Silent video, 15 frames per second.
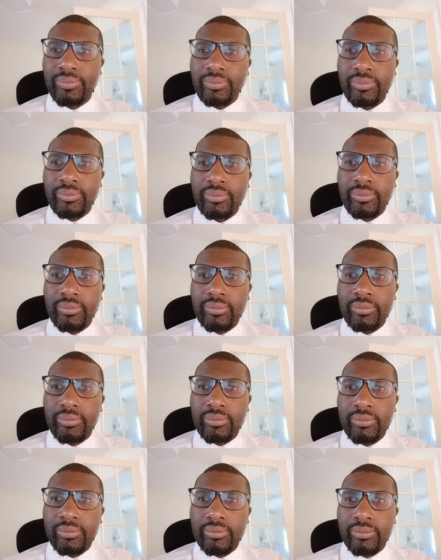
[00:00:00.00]

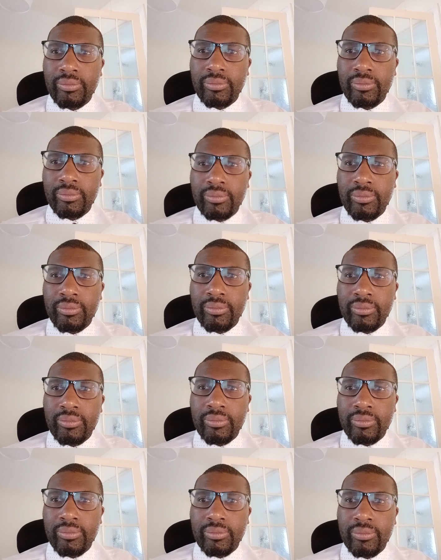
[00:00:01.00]

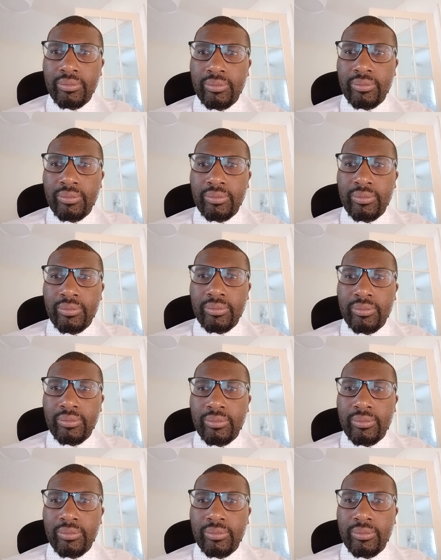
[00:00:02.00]
(no one is talking)